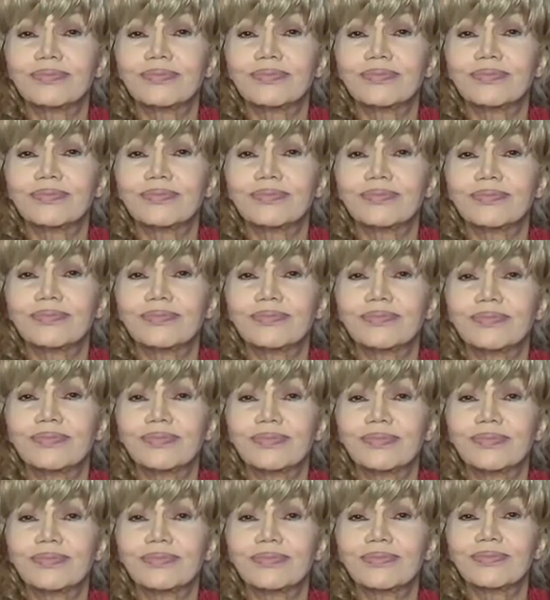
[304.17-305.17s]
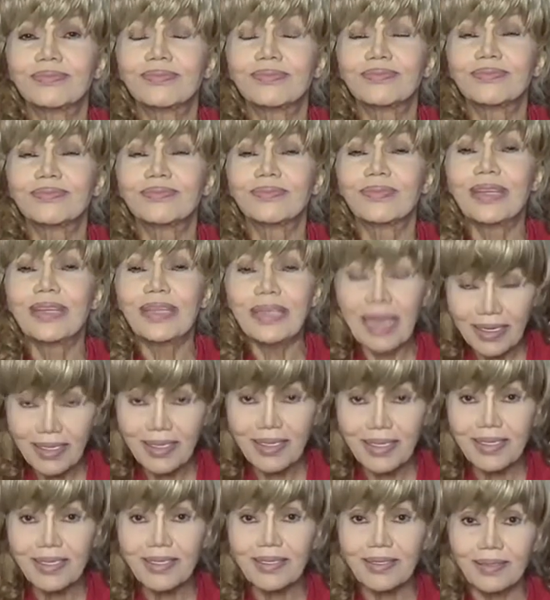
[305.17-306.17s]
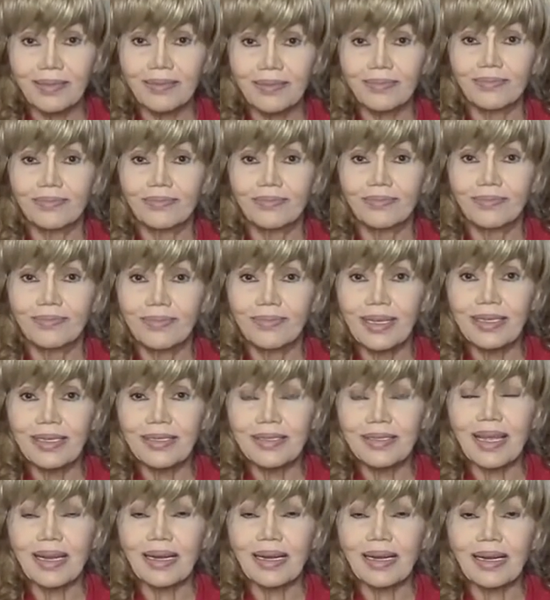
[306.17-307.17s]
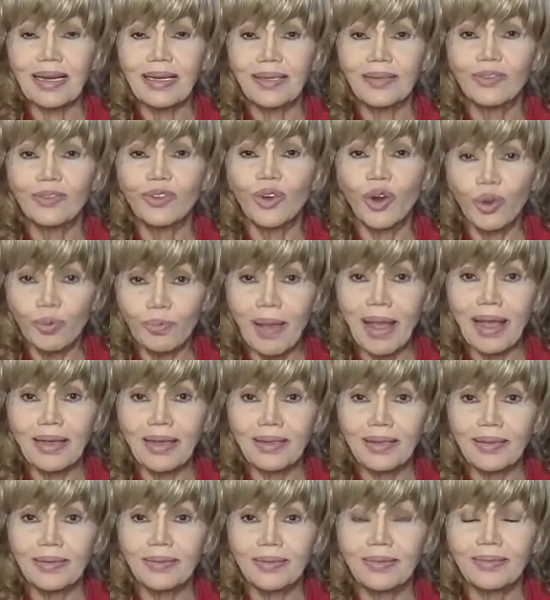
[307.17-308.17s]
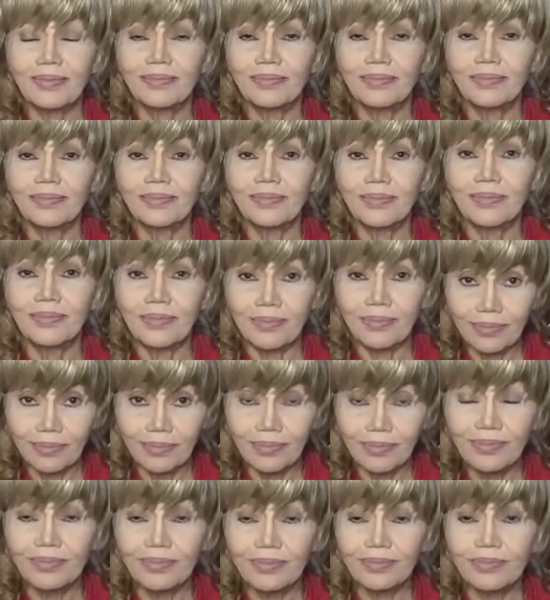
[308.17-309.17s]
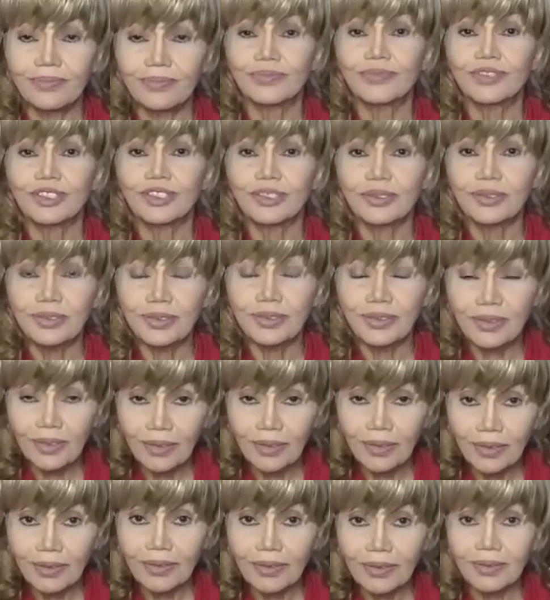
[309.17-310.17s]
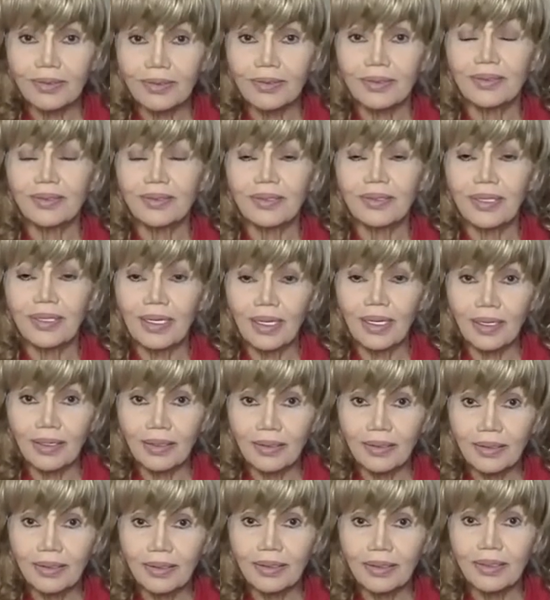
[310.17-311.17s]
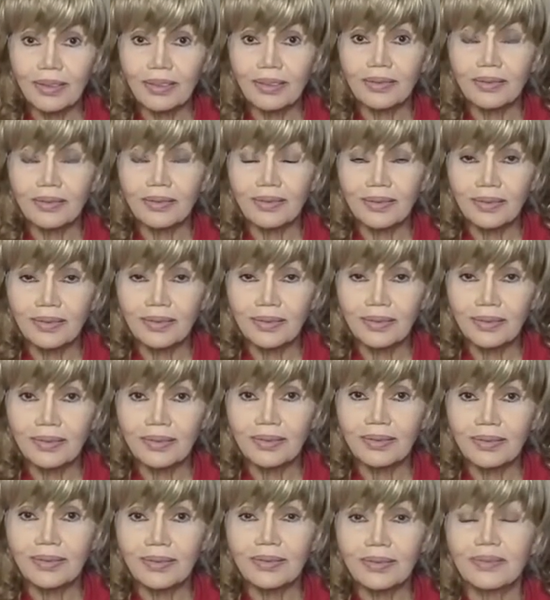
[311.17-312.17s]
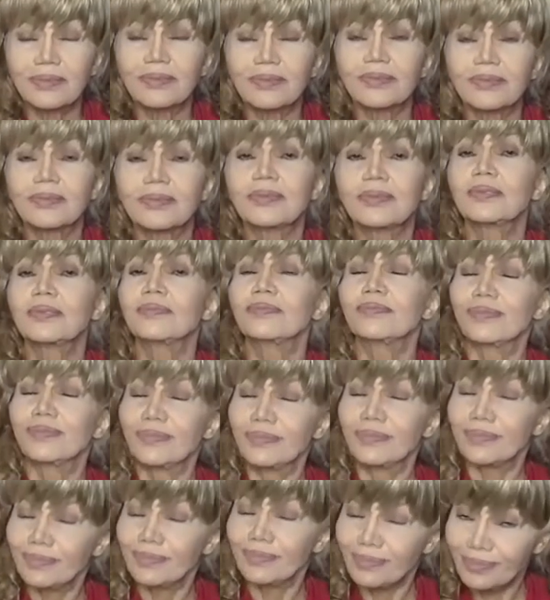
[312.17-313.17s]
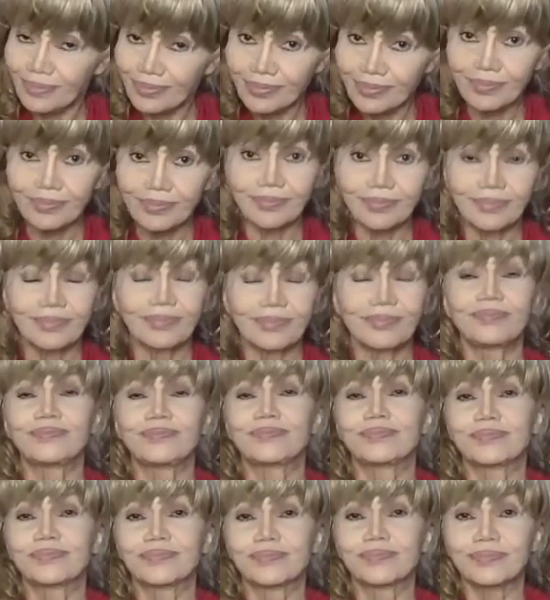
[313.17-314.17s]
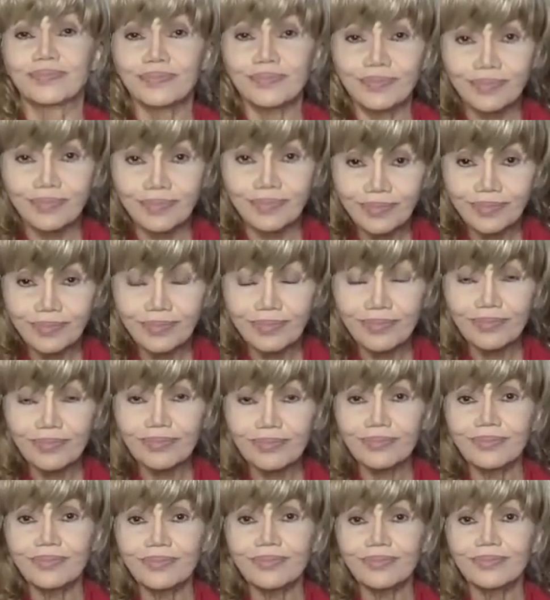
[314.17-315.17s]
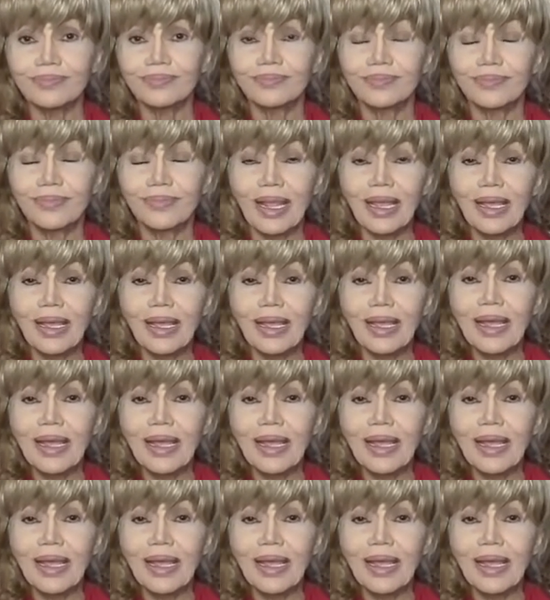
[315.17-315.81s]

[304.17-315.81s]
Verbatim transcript: rollback? Yes. Okay. Exactly. I just want to, I want to clear that up to make sure whoever is listening gets exactly that word because this is important uh, on what you're going to reveal here.